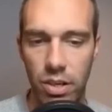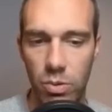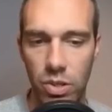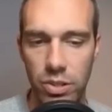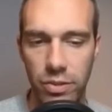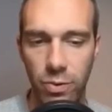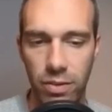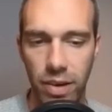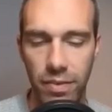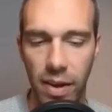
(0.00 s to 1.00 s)
Aurorus is
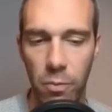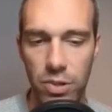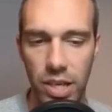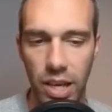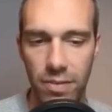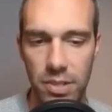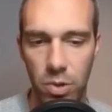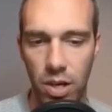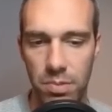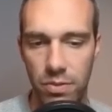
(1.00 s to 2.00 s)
45. I wish they gave us more
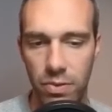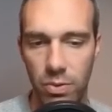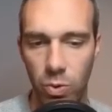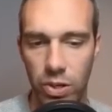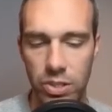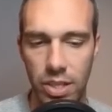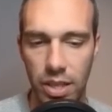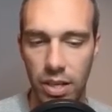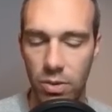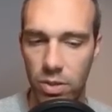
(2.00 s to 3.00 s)
options for Aurorus because I
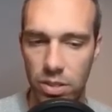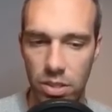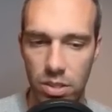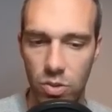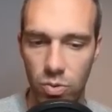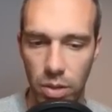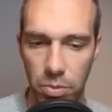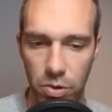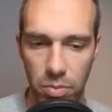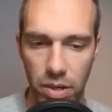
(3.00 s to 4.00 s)
think Aurorus is a great
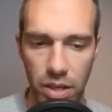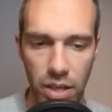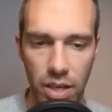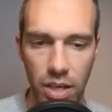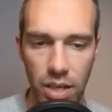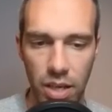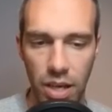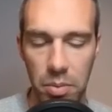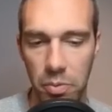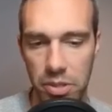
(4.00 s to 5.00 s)
Pokemon. I
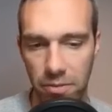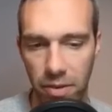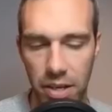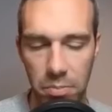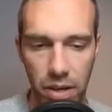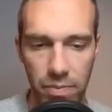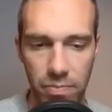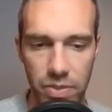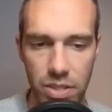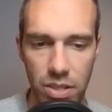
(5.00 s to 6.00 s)
mean, weak to fighting, but
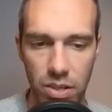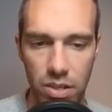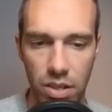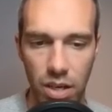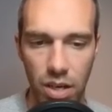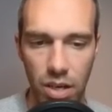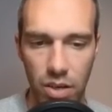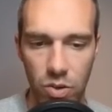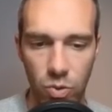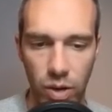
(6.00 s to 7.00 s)
still
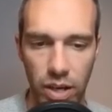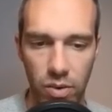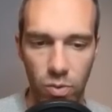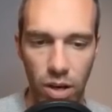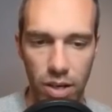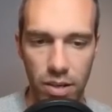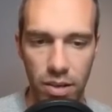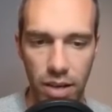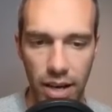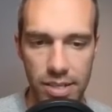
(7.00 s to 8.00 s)
great rock
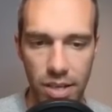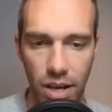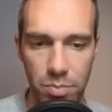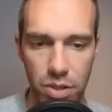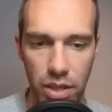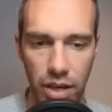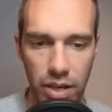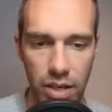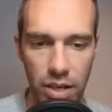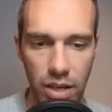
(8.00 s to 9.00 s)
ice option
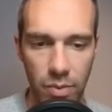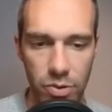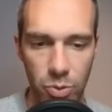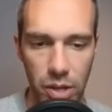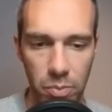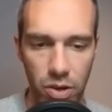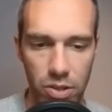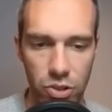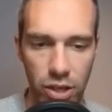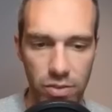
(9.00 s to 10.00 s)
there. Wish we had more
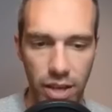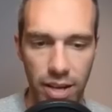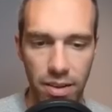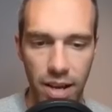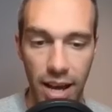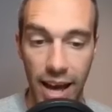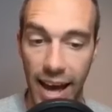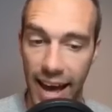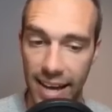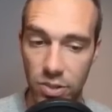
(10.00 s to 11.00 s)
chance of that.
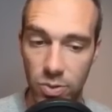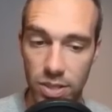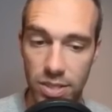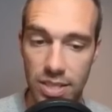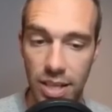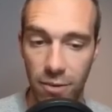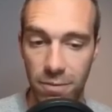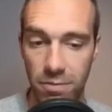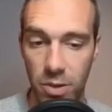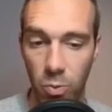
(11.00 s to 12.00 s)
Haxorus is now
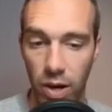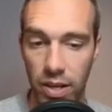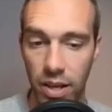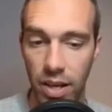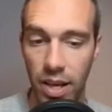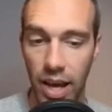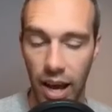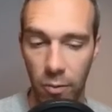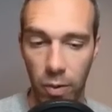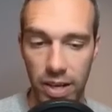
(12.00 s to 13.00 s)
51.
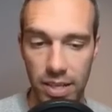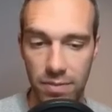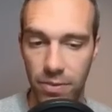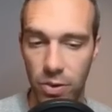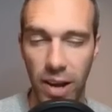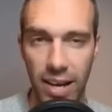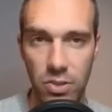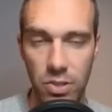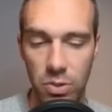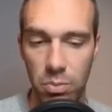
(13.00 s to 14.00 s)
I went against a few
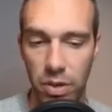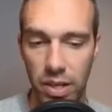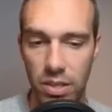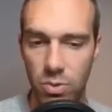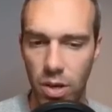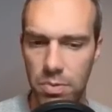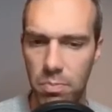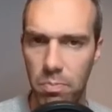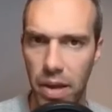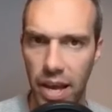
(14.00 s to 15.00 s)
Haxorus with break-in swipes.
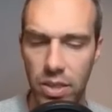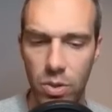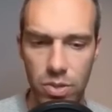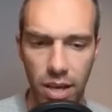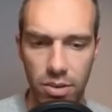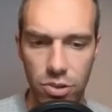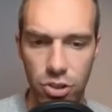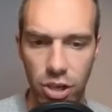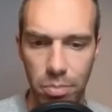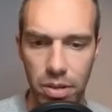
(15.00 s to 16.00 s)
Man, those counters
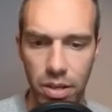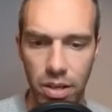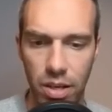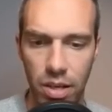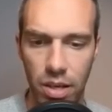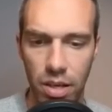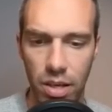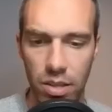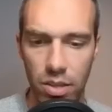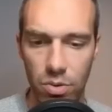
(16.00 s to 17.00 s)
chip.
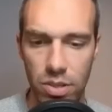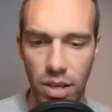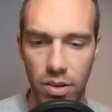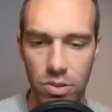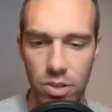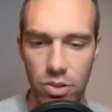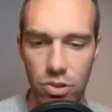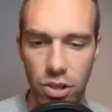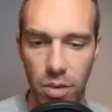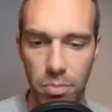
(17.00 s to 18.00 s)
Those counters
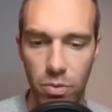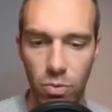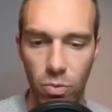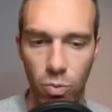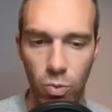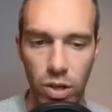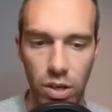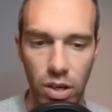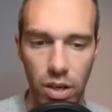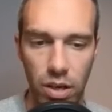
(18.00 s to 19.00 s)
chip real
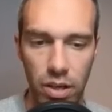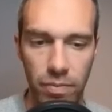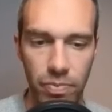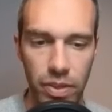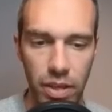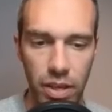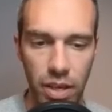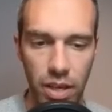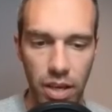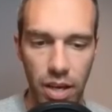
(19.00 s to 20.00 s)
hard.
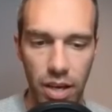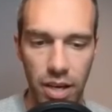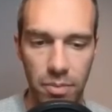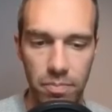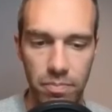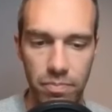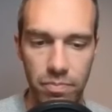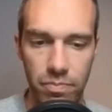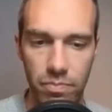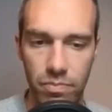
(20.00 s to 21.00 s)
But
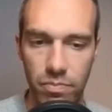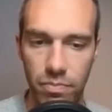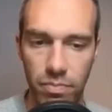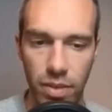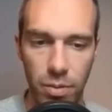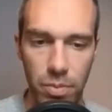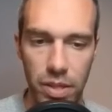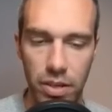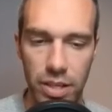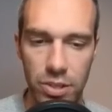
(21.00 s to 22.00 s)

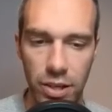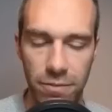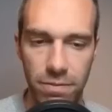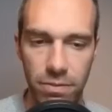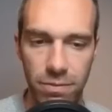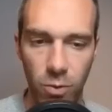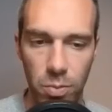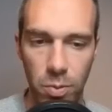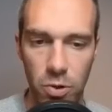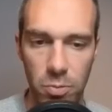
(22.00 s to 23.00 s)
there's like 4
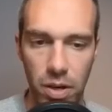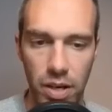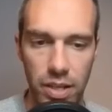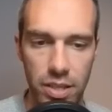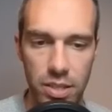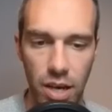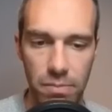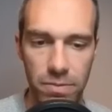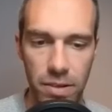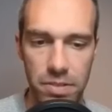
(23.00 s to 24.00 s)
Pokemon in the top
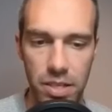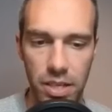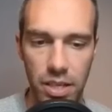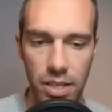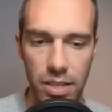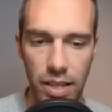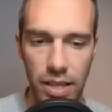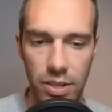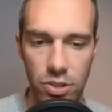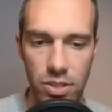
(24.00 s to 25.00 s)
50 that
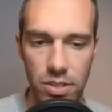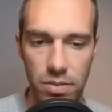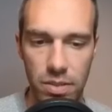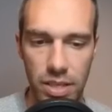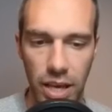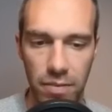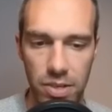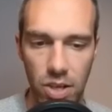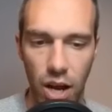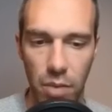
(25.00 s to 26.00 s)
they just gave us
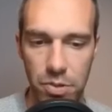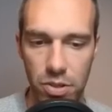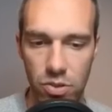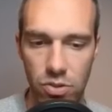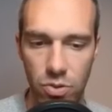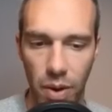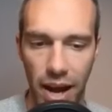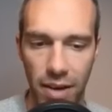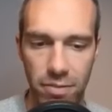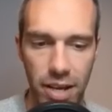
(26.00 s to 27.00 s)
options to
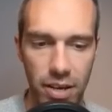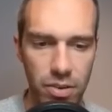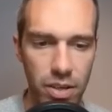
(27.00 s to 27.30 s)
have now.